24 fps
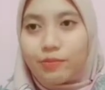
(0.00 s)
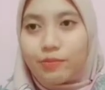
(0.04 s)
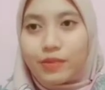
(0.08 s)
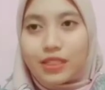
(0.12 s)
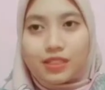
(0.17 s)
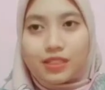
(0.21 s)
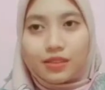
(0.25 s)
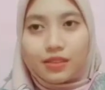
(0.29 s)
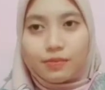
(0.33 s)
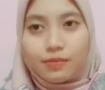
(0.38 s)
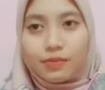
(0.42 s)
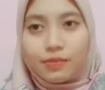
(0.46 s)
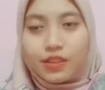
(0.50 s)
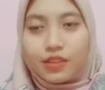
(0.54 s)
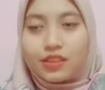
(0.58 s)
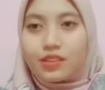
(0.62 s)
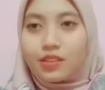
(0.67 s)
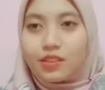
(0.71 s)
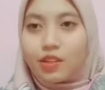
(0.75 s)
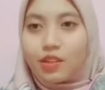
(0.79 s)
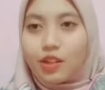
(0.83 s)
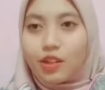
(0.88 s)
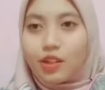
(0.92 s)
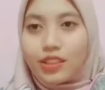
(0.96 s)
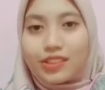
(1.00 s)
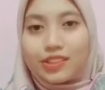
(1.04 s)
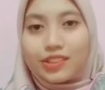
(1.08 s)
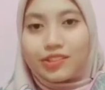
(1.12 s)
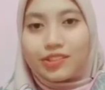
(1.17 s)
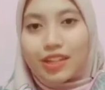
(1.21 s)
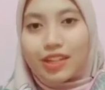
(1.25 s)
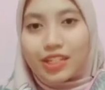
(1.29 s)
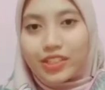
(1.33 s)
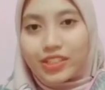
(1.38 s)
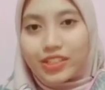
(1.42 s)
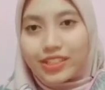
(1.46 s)
principles or
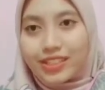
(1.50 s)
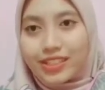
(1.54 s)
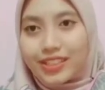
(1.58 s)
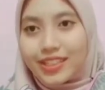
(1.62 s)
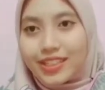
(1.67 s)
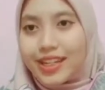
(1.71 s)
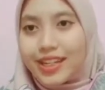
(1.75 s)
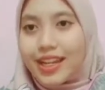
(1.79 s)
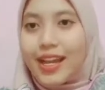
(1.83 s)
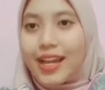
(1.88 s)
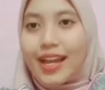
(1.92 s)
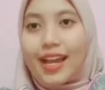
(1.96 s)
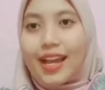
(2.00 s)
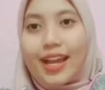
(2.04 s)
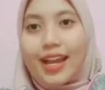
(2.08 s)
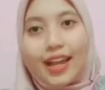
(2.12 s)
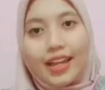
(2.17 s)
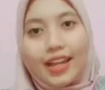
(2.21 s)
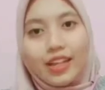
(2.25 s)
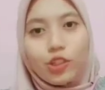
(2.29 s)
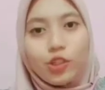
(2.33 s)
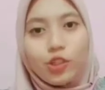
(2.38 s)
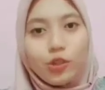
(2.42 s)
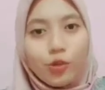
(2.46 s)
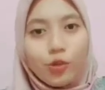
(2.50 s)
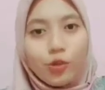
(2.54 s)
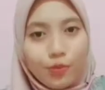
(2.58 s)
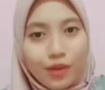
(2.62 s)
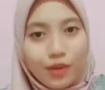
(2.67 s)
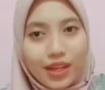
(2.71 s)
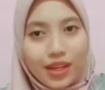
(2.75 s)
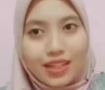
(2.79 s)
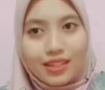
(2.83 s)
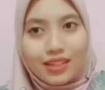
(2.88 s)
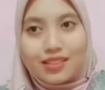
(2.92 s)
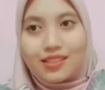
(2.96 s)
structure, and
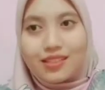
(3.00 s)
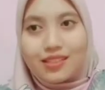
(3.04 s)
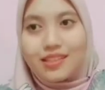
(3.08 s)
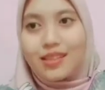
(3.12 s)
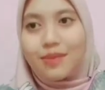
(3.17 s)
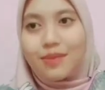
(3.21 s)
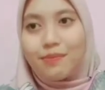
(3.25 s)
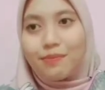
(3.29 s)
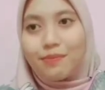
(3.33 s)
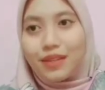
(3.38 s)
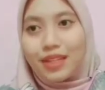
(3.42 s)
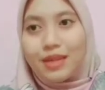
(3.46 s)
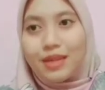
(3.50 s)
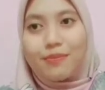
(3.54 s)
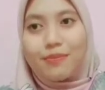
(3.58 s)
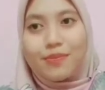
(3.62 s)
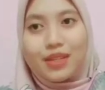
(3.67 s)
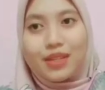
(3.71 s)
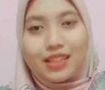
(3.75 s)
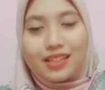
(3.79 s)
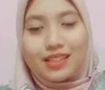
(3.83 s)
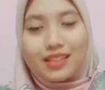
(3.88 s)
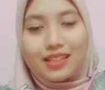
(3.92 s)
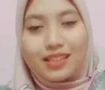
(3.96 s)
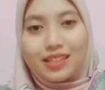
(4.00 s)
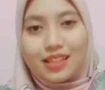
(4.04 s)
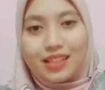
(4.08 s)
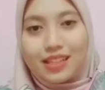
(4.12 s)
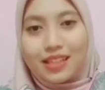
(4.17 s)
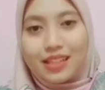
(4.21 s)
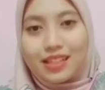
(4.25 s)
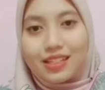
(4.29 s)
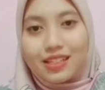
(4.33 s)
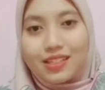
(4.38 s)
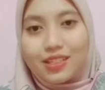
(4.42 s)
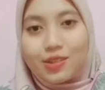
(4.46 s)
domain simply means
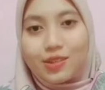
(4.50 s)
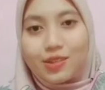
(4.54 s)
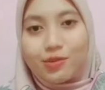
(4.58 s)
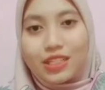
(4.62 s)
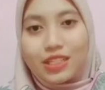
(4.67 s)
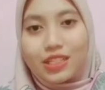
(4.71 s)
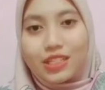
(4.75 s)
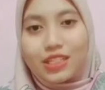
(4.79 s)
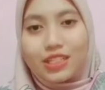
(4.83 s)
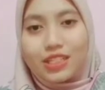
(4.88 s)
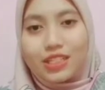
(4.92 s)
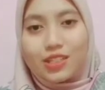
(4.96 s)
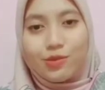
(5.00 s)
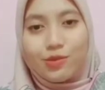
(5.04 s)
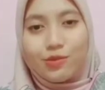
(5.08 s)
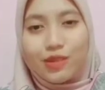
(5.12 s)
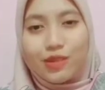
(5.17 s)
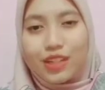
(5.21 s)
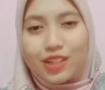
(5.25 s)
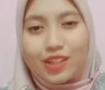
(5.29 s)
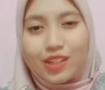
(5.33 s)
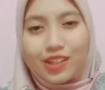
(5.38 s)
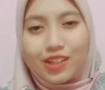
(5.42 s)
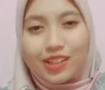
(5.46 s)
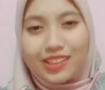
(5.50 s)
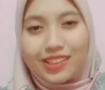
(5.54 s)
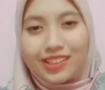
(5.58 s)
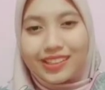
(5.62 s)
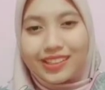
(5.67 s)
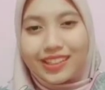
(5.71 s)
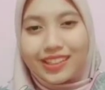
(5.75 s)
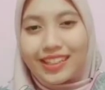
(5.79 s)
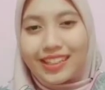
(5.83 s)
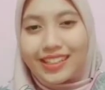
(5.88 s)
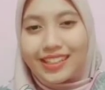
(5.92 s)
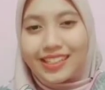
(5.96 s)
we call
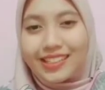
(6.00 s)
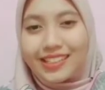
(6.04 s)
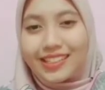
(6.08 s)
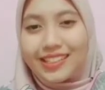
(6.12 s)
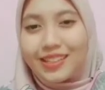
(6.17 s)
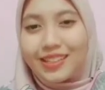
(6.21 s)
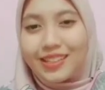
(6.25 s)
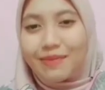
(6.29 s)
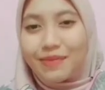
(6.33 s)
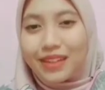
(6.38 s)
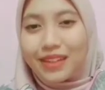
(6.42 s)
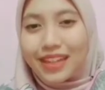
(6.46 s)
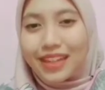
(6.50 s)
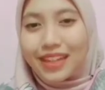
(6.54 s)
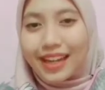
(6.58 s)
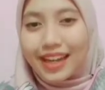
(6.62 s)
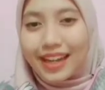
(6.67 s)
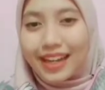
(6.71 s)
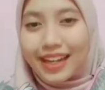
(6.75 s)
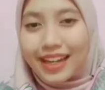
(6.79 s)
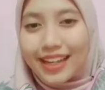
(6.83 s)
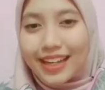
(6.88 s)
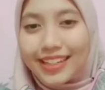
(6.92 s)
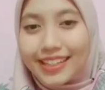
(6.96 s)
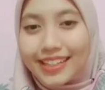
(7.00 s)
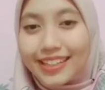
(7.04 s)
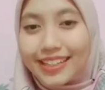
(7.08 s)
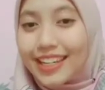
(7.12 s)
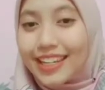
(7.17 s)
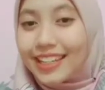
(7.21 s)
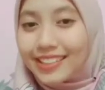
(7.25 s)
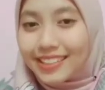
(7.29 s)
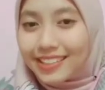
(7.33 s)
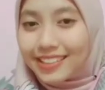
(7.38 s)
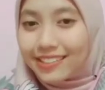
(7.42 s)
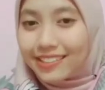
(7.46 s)
it simply like
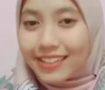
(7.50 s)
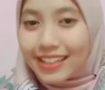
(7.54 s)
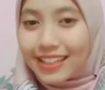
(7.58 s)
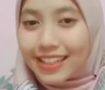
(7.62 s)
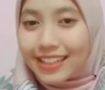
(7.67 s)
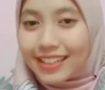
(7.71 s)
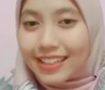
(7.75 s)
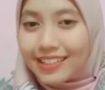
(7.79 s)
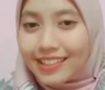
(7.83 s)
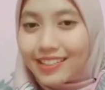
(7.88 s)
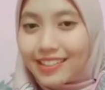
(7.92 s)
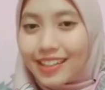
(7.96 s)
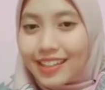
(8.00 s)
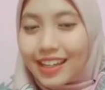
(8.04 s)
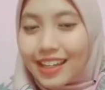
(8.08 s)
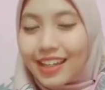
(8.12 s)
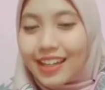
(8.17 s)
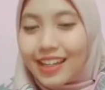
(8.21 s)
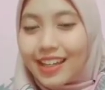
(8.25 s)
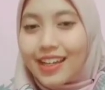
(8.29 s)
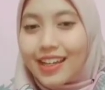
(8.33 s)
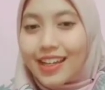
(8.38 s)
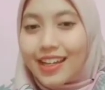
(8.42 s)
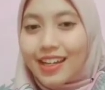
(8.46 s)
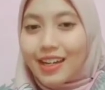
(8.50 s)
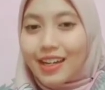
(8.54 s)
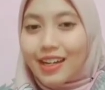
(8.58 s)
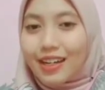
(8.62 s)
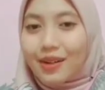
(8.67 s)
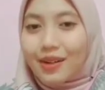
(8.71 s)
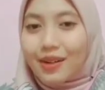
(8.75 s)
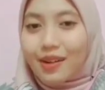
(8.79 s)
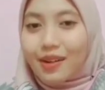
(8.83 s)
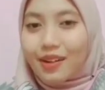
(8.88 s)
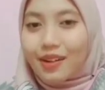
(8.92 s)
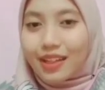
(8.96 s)
category.
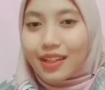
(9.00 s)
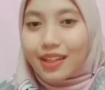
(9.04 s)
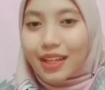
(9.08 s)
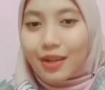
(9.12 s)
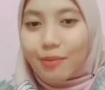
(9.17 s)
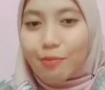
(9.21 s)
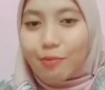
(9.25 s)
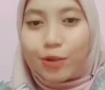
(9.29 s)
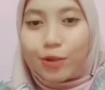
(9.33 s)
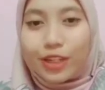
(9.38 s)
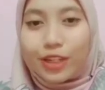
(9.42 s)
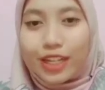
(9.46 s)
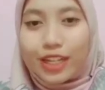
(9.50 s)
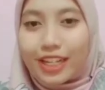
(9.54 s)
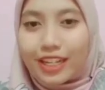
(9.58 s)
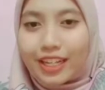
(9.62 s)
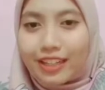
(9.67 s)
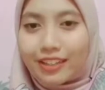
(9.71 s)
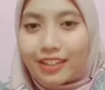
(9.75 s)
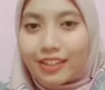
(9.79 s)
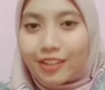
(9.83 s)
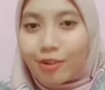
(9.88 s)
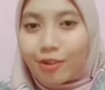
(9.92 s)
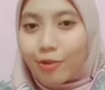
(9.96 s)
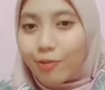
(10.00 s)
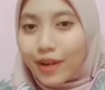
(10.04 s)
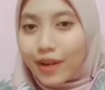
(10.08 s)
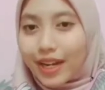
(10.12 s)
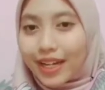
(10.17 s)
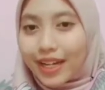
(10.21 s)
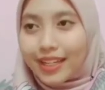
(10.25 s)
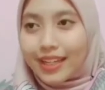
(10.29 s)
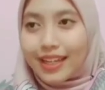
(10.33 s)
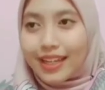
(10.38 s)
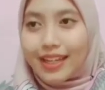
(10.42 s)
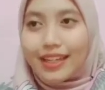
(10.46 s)
Okay, put in your
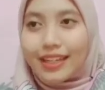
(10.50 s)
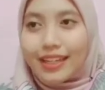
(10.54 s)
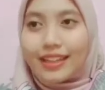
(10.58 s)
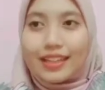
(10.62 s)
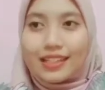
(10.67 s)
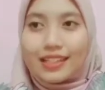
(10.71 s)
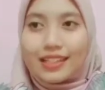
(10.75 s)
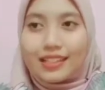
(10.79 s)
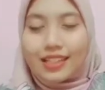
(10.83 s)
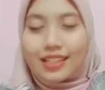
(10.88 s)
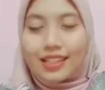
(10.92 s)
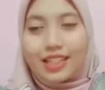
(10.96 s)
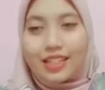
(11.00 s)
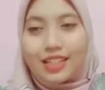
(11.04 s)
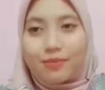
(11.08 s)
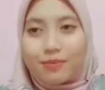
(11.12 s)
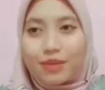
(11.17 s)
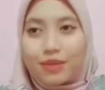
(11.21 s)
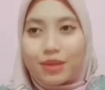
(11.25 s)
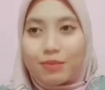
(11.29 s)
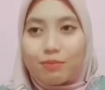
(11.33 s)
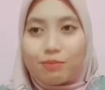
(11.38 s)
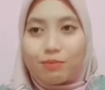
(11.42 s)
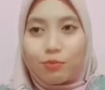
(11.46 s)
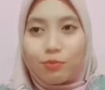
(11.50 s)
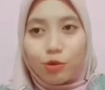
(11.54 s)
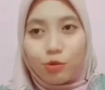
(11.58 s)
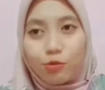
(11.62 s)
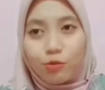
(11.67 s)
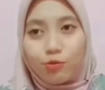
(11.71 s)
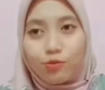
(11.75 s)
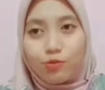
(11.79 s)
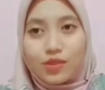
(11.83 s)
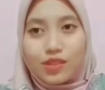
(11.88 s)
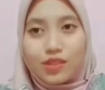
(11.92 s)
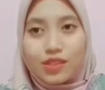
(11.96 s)
mind that taxonomy
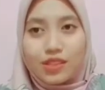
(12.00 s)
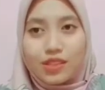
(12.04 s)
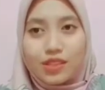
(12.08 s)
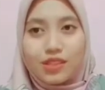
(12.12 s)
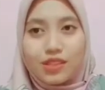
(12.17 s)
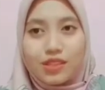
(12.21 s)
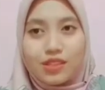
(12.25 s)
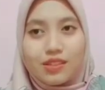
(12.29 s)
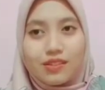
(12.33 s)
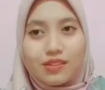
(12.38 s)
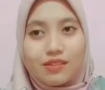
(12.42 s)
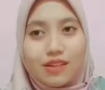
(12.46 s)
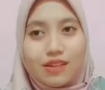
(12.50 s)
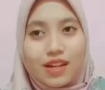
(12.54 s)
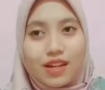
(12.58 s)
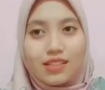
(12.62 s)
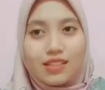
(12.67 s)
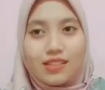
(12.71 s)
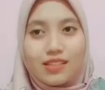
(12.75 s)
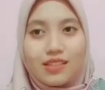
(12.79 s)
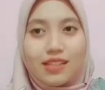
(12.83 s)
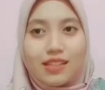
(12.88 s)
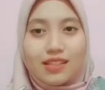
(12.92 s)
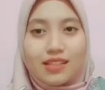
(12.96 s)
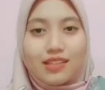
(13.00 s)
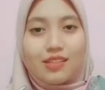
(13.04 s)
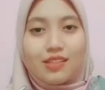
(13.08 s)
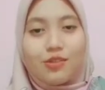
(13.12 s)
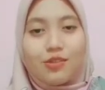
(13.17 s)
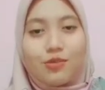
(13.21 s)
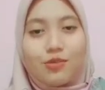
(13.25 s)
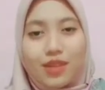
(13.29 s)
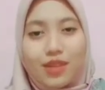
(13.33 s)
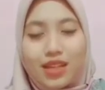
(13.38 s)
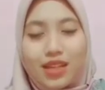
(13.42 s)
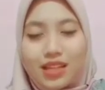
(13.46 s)
Bloom's race
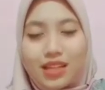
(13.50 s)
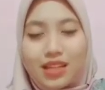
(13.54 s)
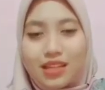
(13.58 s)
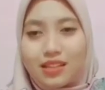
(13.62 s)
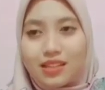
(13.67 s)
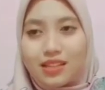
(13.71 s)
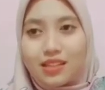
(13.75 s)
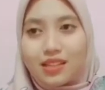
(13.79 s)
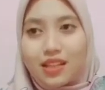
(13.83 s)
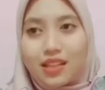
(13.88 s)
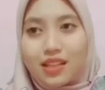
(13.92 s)
taxonomy is